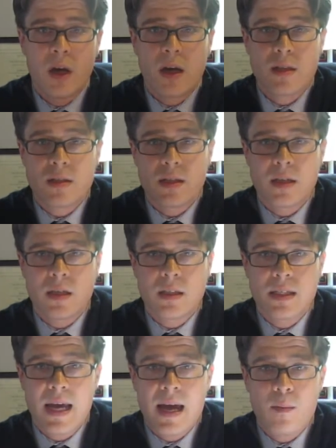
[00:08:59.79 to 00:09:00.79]
unsecured
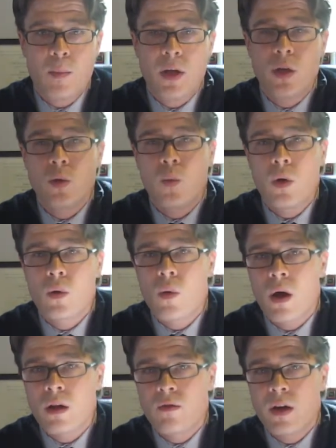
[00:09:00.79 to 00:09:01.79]
debt, but you won't
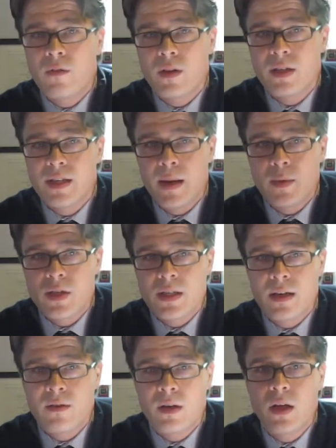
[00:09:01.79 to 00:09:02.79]
qualify for the Chapter
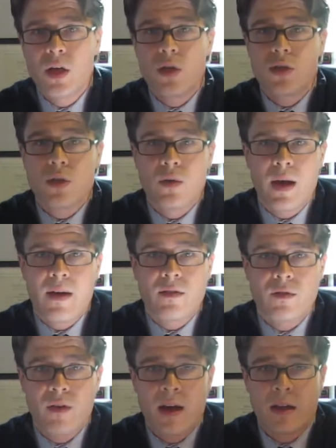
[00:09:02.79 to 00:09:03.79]
7, so you have
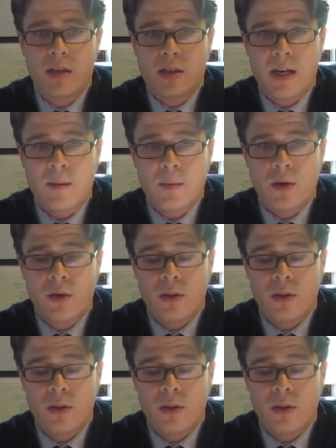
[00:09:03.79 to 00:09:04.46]
to file a Chapter